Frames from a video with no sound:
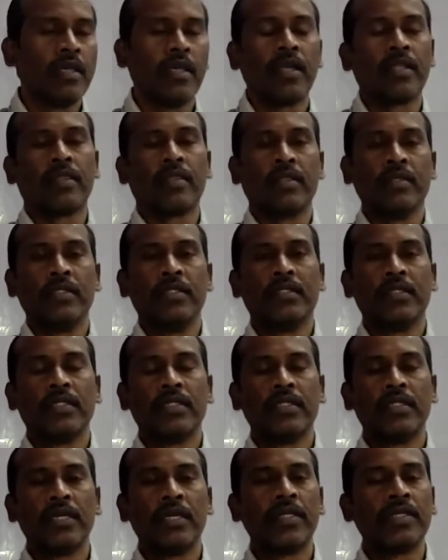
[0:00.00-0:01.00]
earth
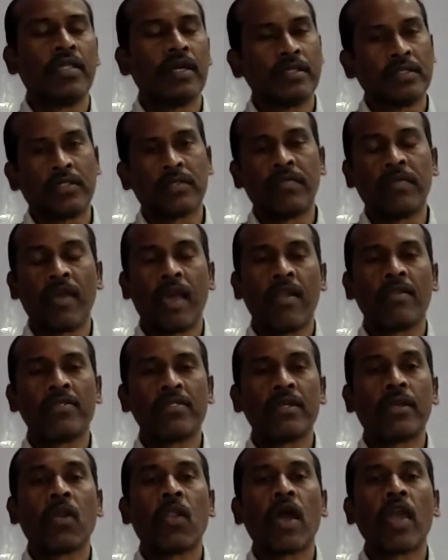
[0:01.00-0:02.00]
here, that's value
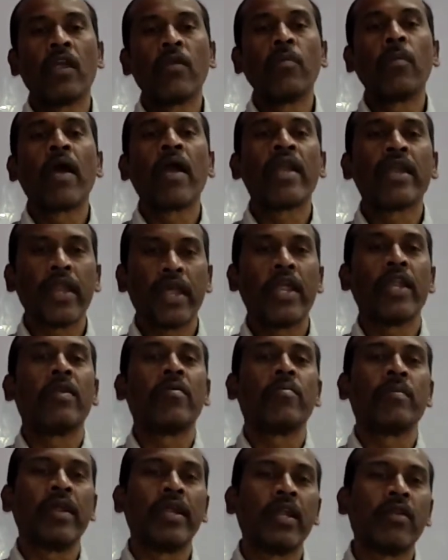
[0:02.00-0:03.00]
is
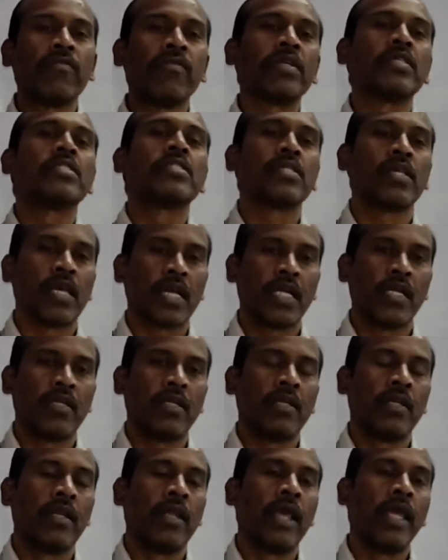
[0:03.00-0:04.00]
9.8 meter per second,
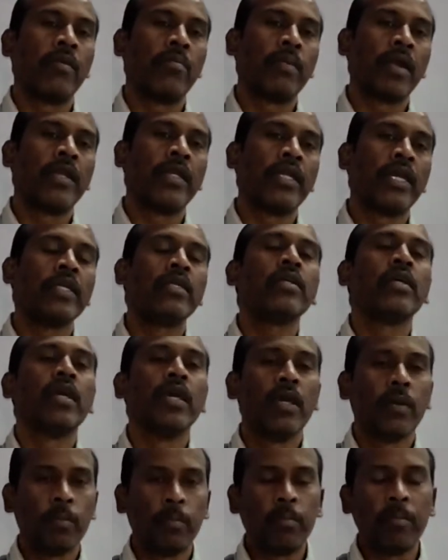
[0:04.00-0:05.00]
9.8
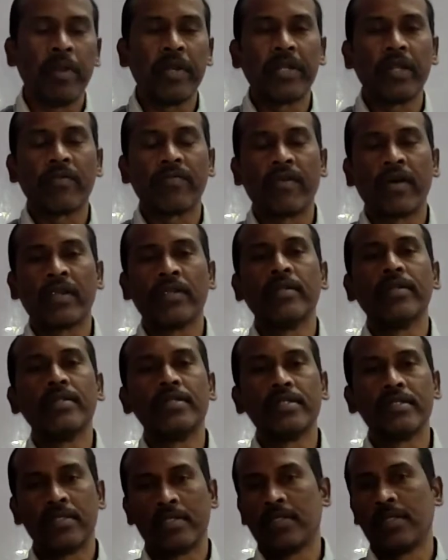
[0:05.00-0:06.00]
meter per
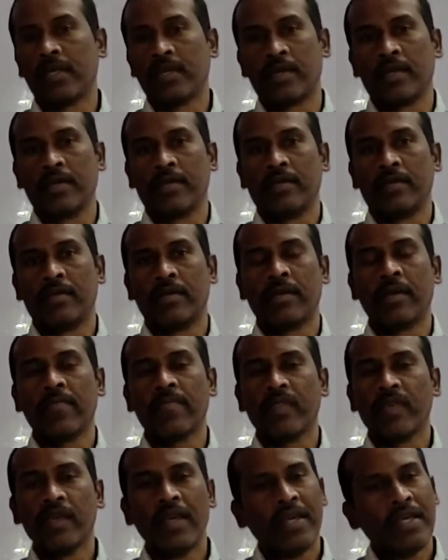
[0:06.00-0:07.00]
second.
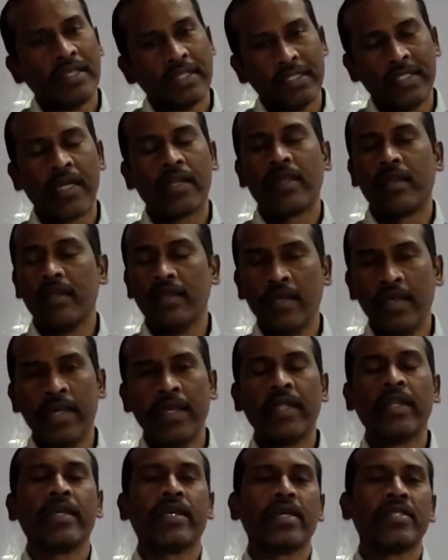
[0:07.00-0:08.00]
Okay,
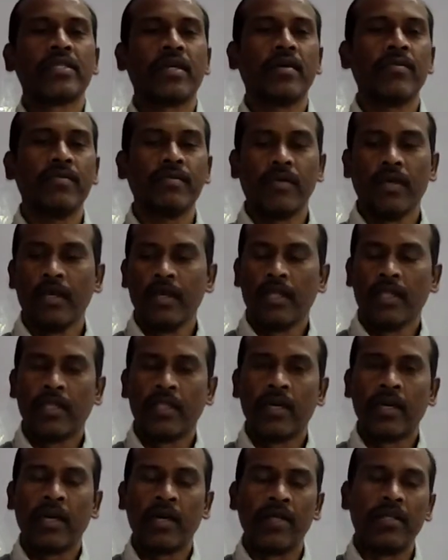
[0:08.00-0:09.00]
in case of
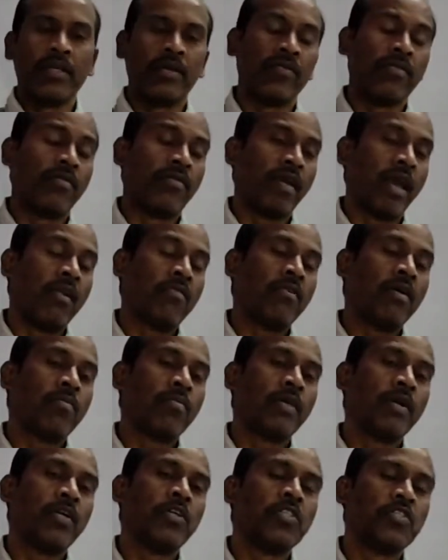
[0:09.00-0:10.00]
the value
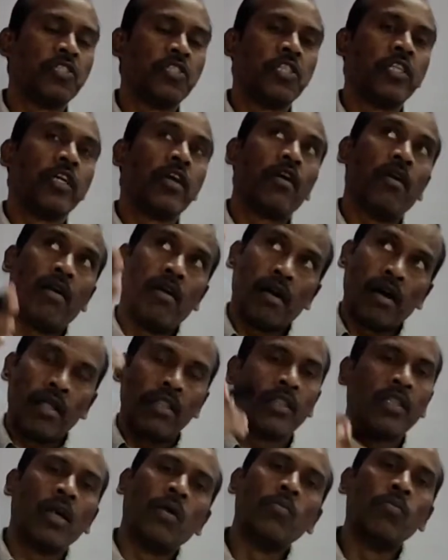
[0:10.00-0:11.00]
of the g
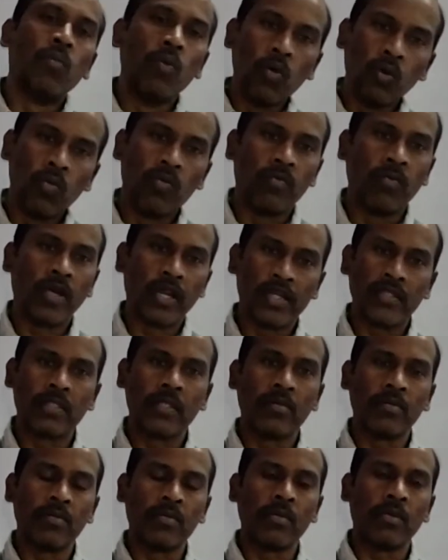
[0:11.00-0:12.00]
on the moon, for
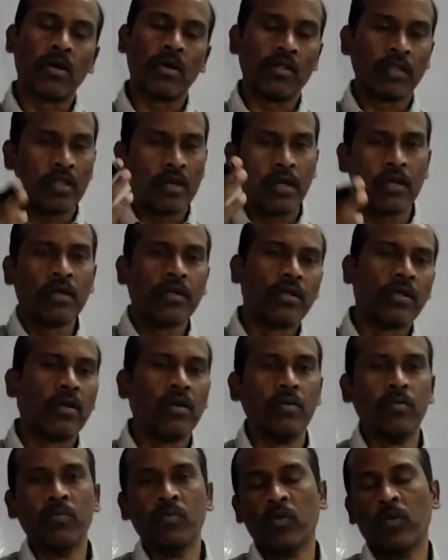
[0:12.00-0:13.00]
example, on the
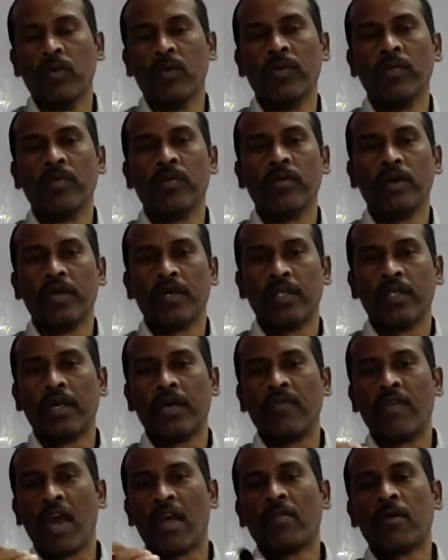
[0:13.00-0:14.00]
moon,
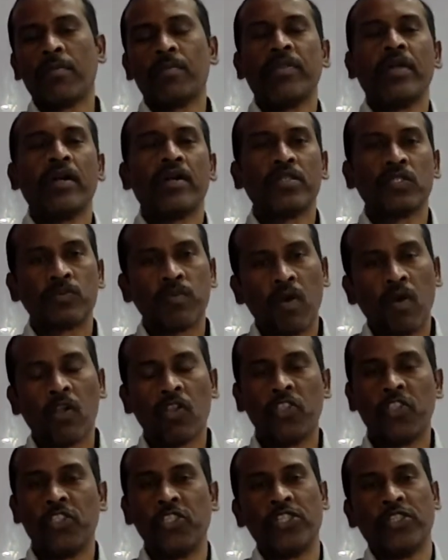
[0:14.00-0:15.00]
the value of the
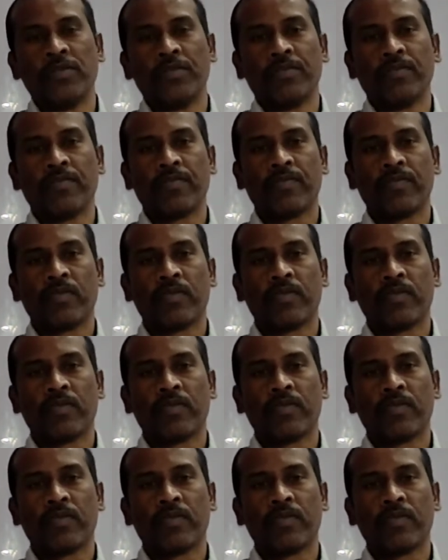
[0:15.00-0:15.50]
small g,